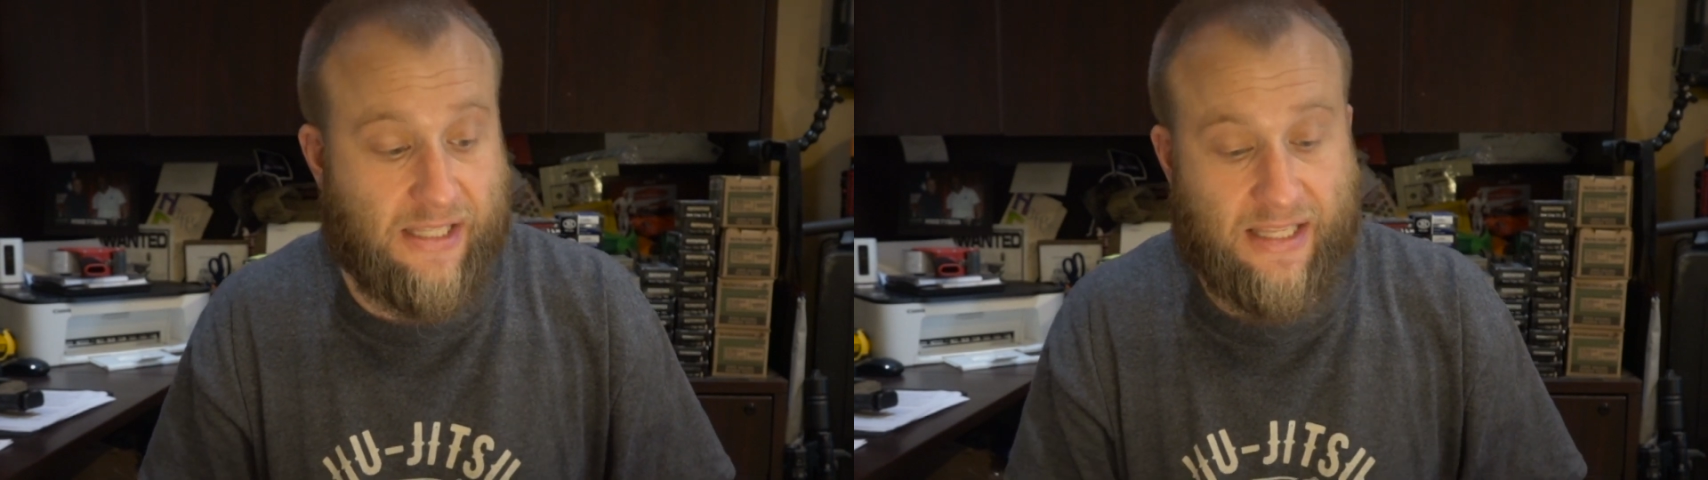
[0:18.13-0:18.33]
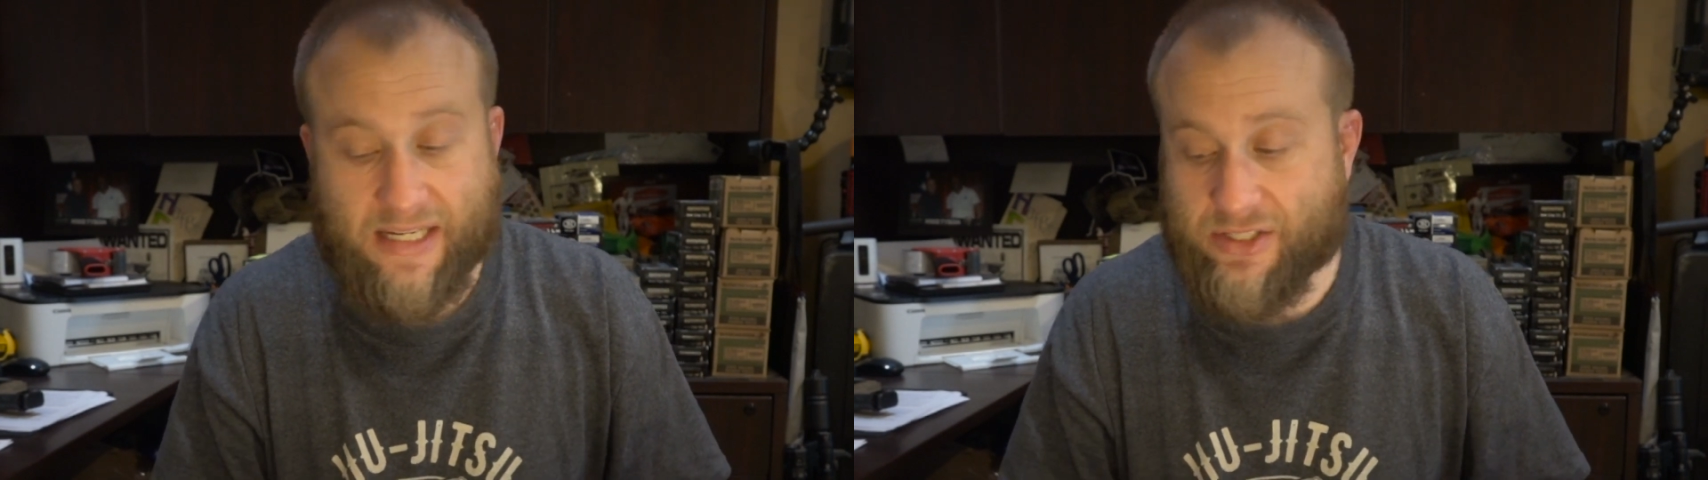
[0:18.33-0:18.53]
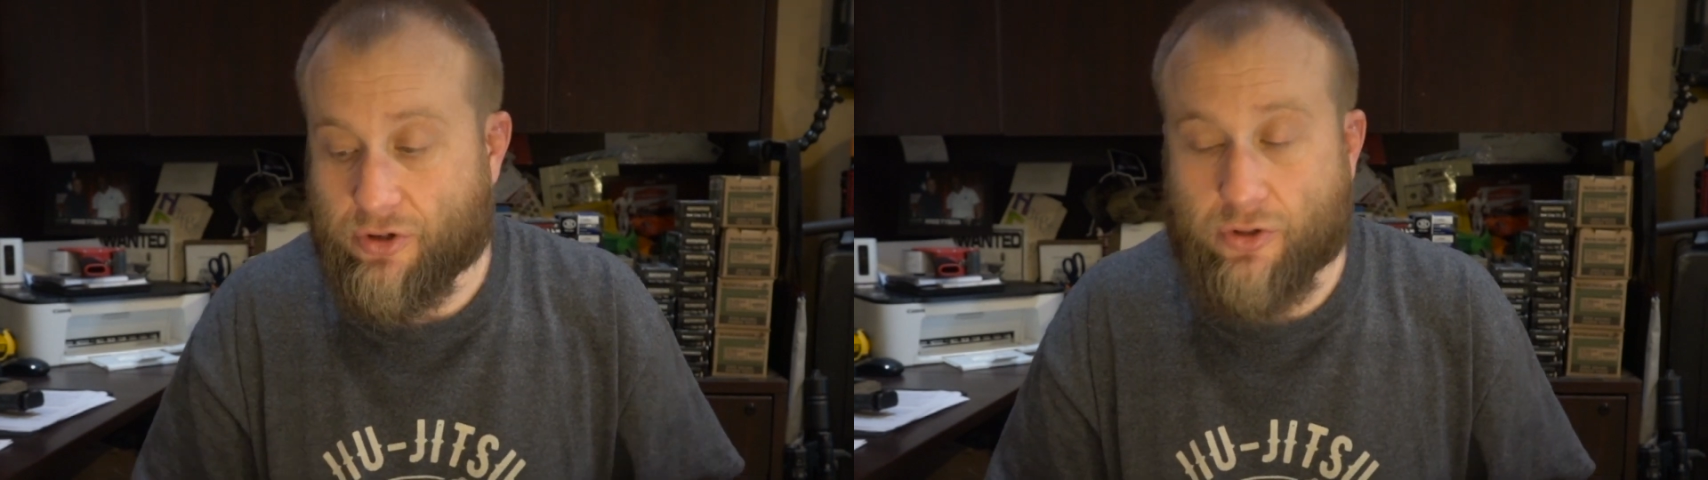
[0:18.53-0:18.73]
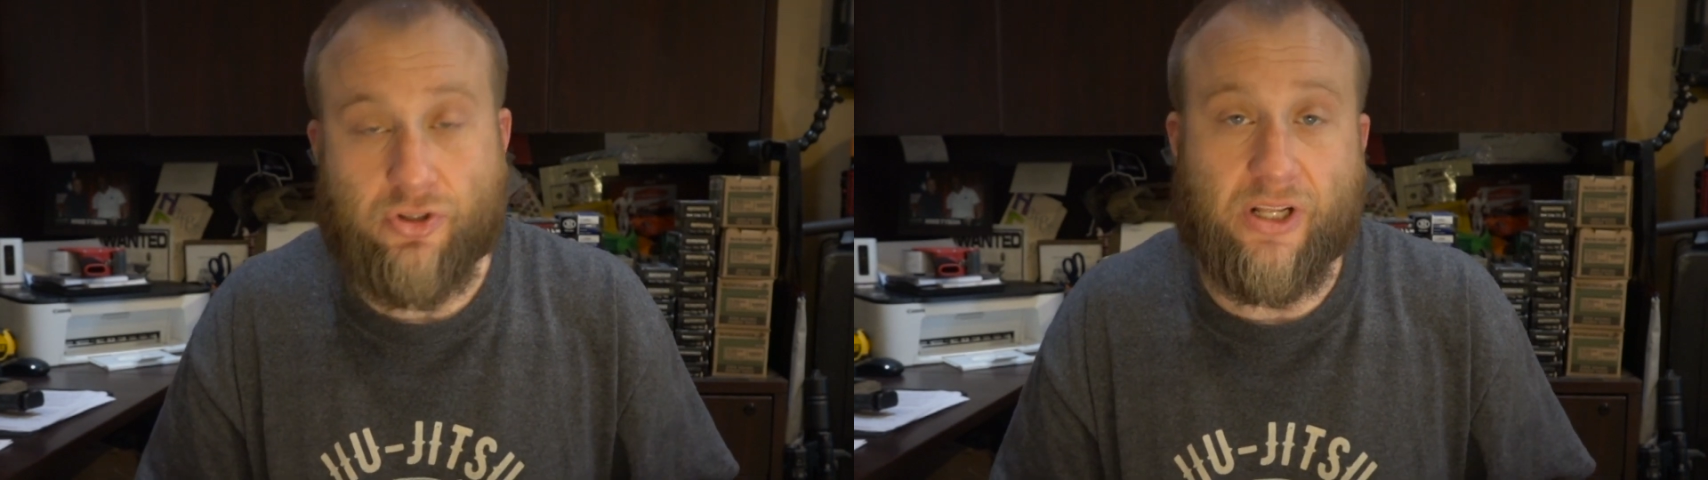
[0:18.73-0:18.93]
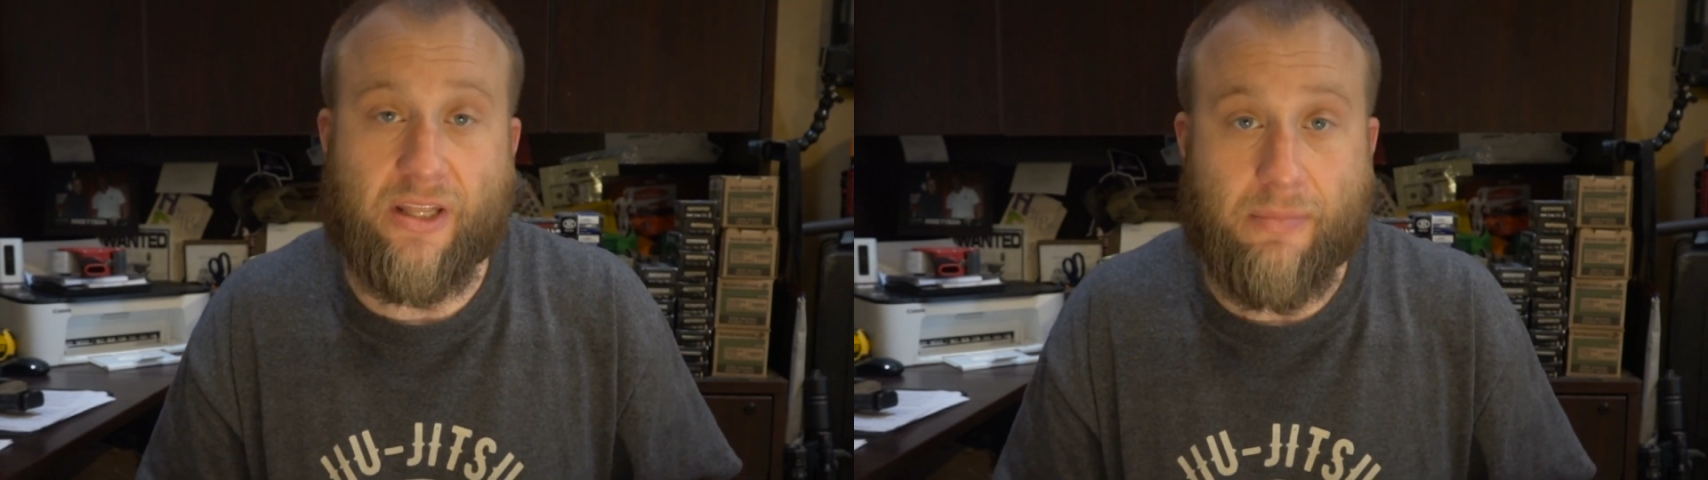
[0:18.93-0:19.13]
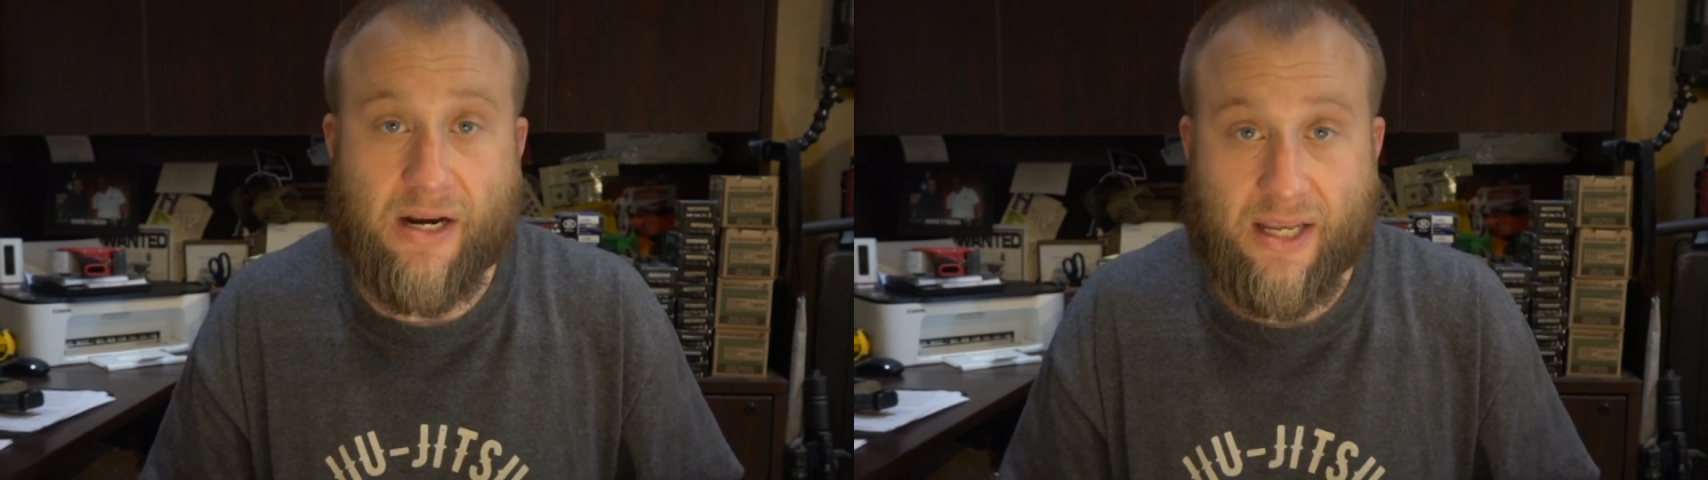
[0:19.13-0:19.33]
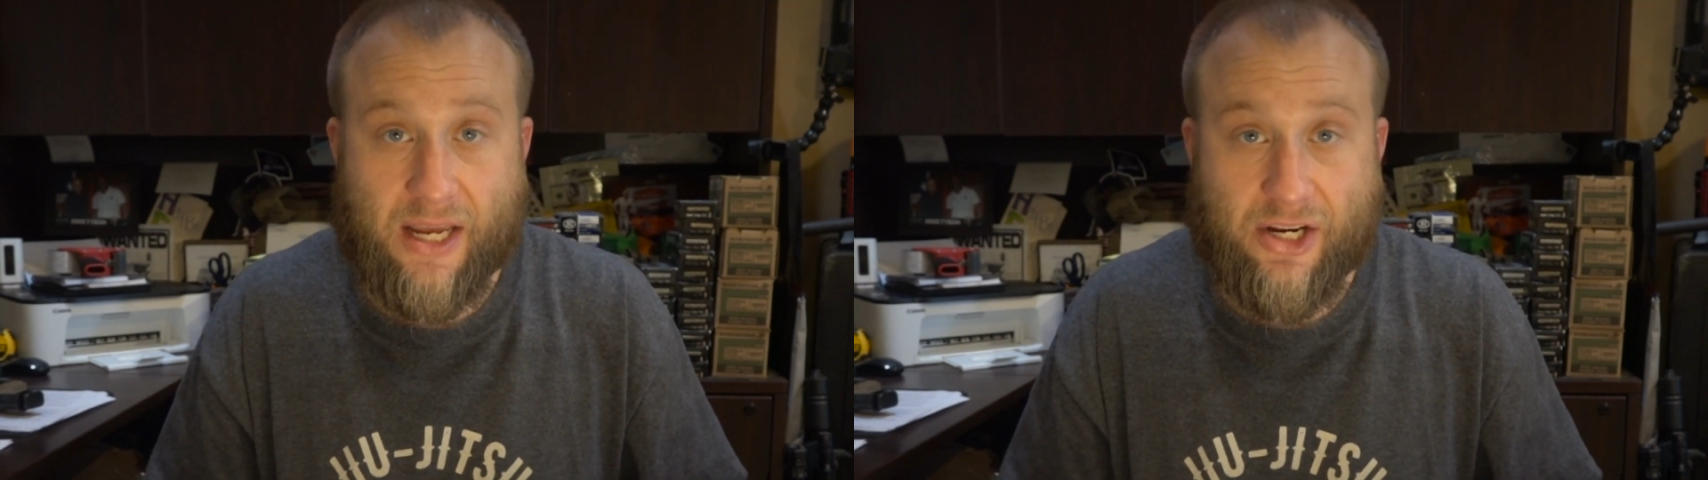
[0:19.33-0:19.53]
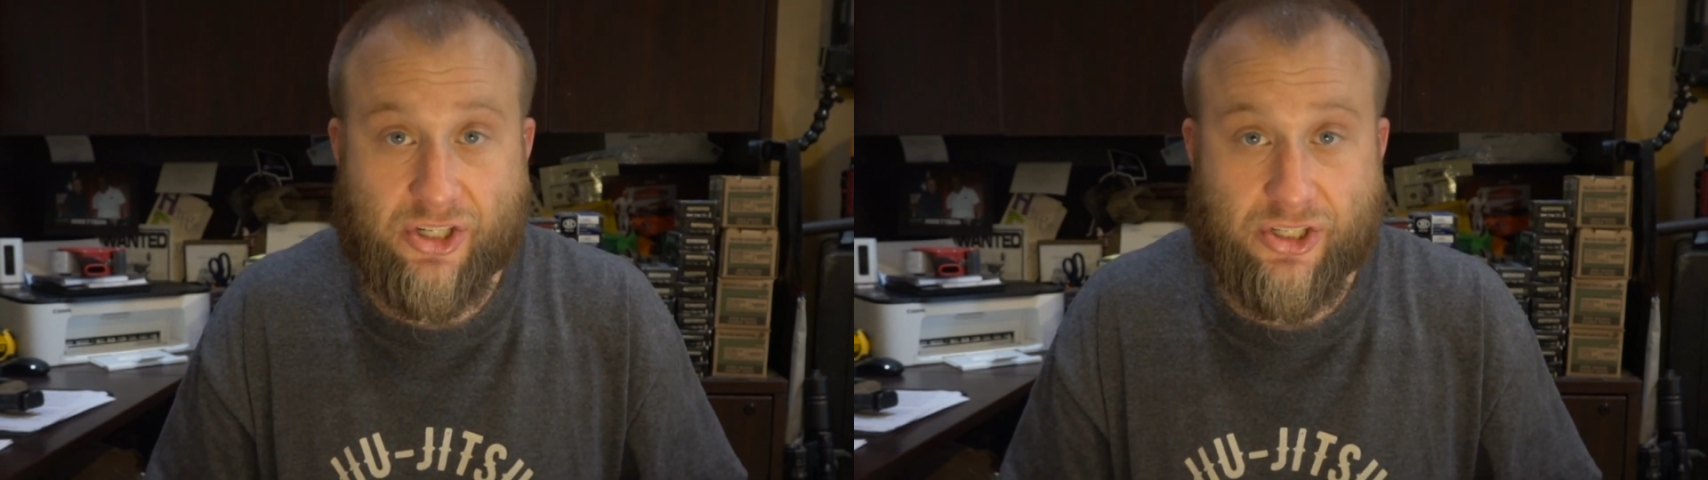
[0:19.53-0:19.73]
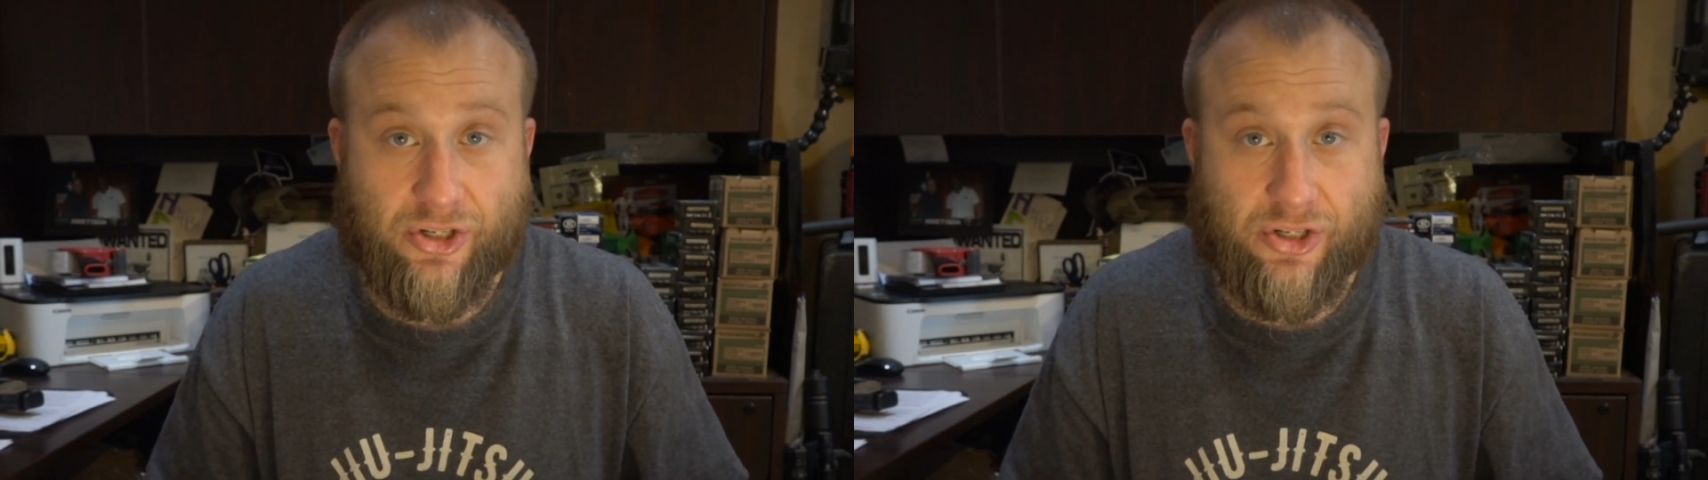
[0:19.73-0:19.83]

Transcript: these are usually the medications